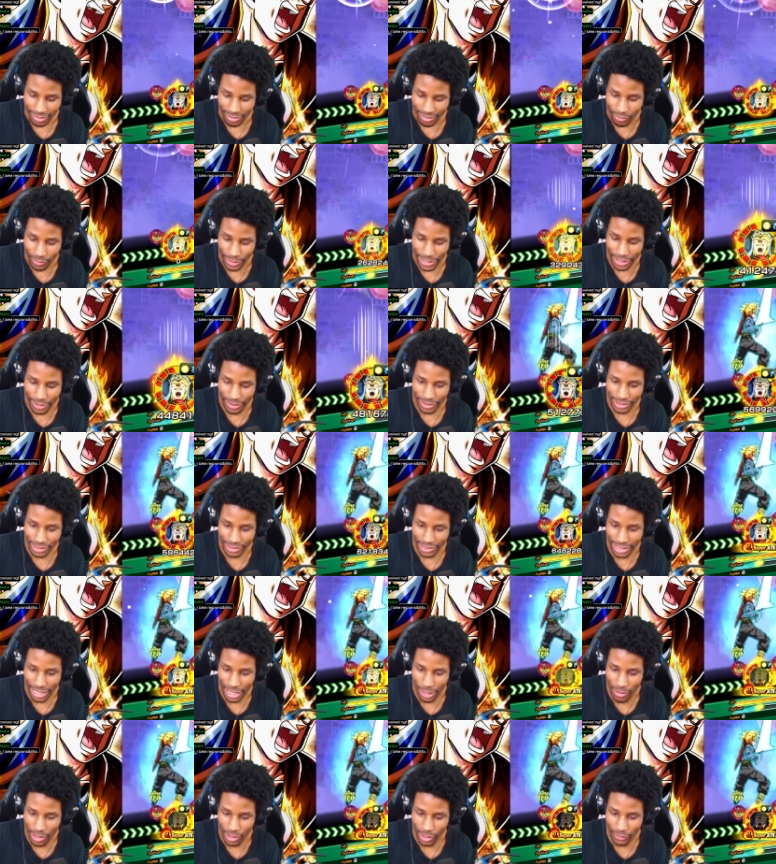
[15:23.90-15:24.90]
We got our
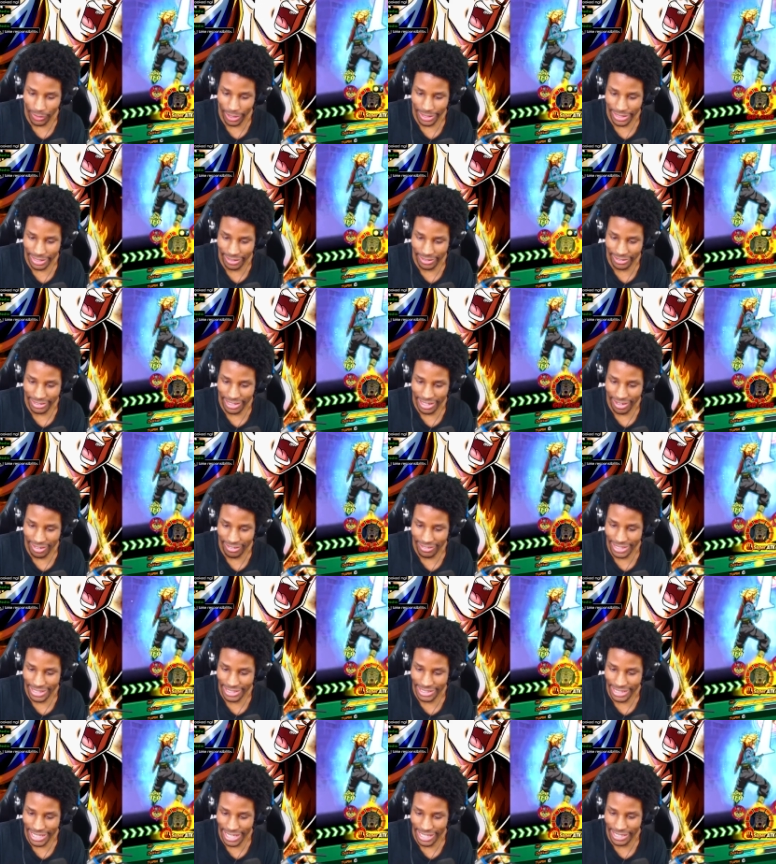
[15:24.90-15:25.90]
slot one right there now. He
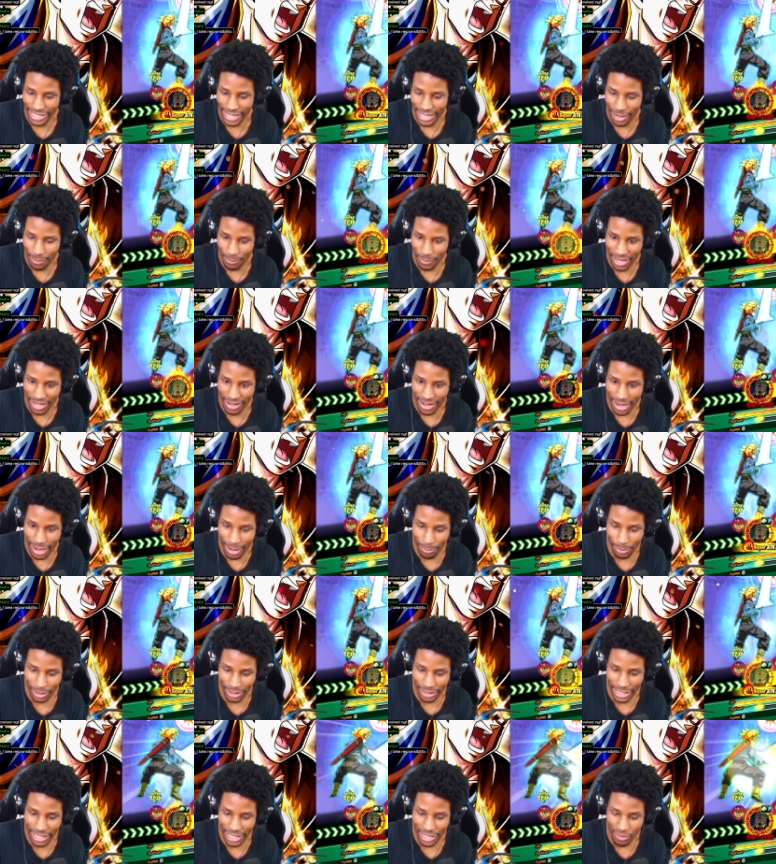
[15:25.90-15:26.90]
said it, not me. I
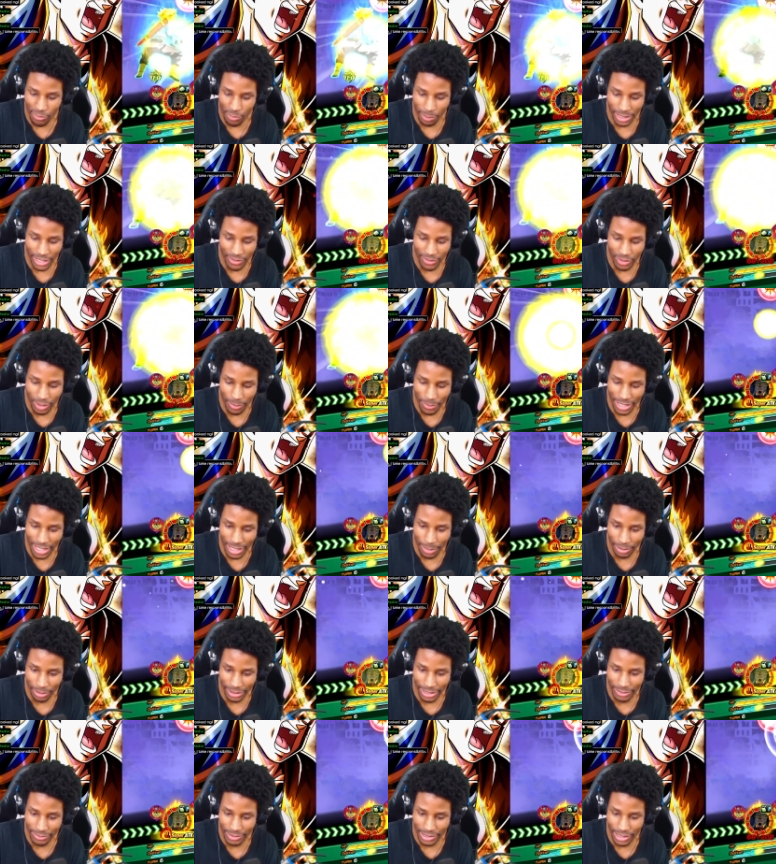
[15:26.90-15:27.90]
believe. Believe in me that
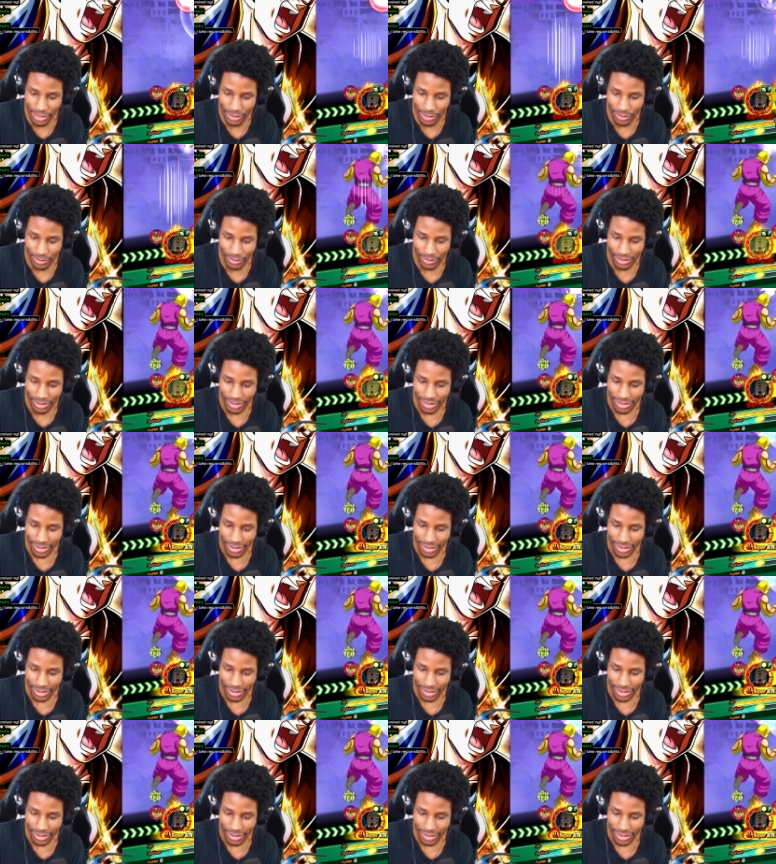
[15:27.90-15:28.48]
believes in you.